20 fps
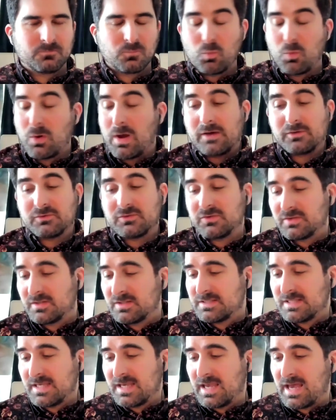Well, I was just going
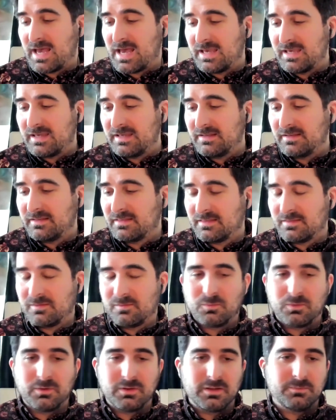to say, I
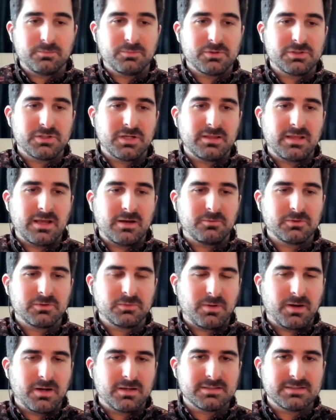really appreciate that
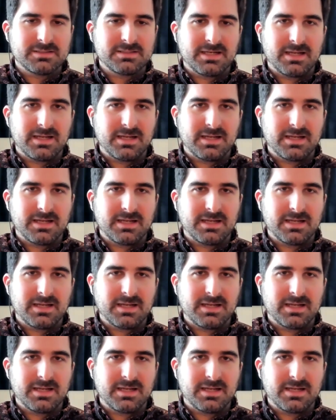response.